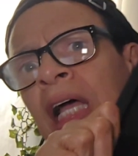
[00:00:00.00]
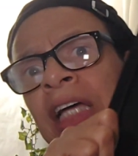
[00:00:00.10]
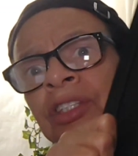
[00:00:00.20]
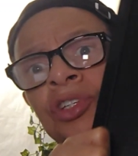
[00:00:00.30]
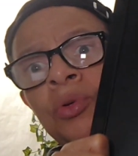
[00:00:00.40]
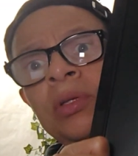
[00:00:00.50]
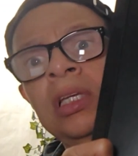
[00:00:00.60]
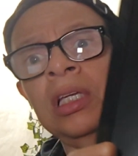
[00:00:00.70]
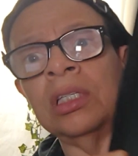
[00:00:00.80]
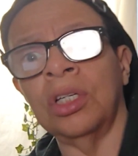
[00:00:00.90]
had 2 of
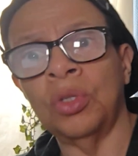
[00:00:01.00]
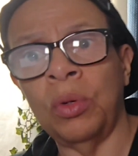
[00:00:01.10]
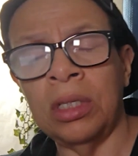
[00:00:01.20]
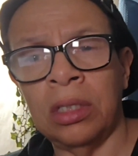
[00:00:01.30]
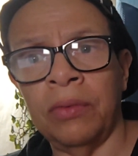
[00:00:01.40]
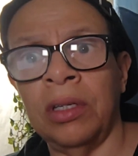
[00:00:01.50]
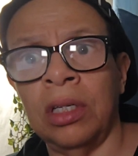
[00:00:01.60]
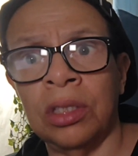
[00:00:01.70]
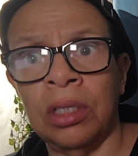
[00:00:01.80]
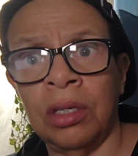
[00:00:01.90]
these and a
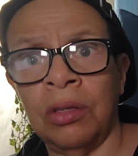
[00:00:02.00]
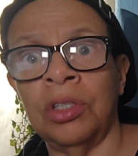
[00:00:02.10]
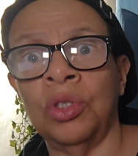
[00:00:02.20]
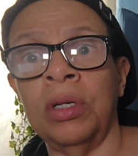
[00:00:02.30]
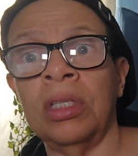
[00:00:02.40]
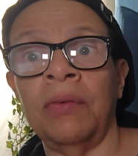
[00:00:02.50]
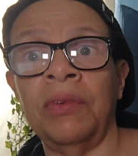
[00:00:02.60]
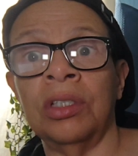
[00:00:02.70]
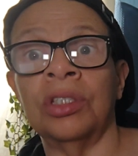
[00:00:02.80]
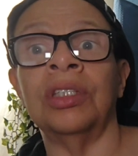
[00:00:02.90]
27-inch. The
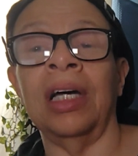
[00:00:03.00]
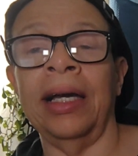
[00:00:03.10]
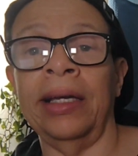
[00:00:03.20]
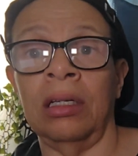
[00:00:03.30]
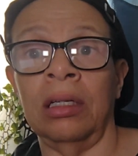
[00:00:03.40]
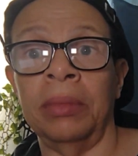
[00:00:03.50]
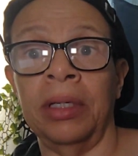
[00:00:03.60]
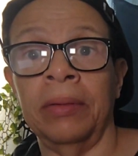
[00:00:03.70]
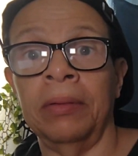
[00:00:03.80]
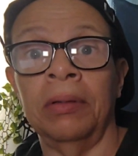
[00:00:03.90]
27-inch died on
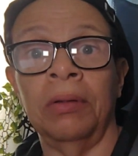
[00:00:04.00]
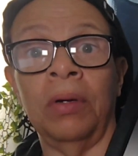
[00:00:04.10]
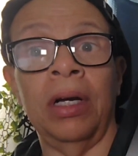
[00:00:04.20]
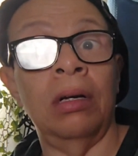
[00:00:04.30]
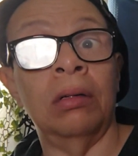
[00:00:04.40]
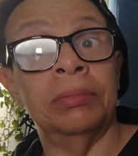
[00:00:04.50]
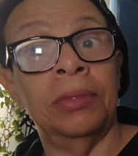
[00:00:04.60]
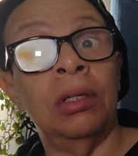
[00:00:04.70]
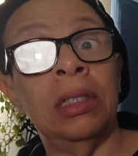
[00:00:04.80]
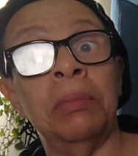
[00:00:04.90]
me. Wow,
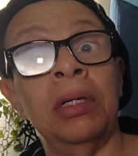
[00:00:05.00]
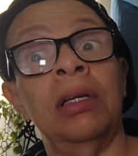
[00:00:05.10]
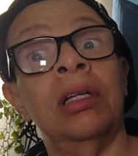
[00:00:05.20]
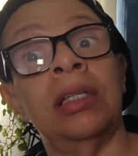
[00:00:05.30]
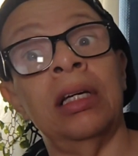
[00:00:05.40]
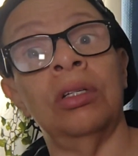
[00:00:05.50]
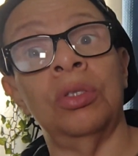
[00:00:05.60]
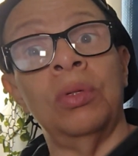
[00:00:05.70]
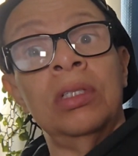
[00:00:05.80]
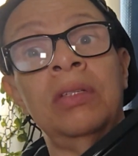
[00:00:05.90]
all that money and it down to
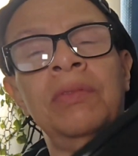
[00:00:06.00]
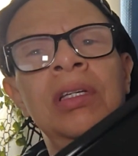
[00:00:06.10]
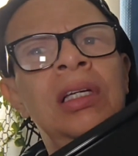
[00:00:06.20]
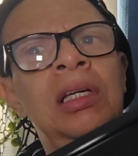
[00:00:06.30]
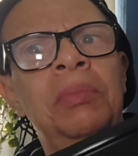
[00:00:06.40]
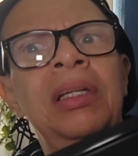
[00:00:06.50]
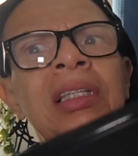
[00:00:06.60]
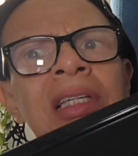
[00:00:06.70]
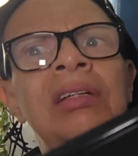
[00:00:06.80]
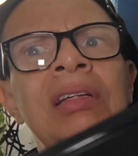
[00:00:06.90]
27. But
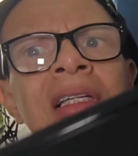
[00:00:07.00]
it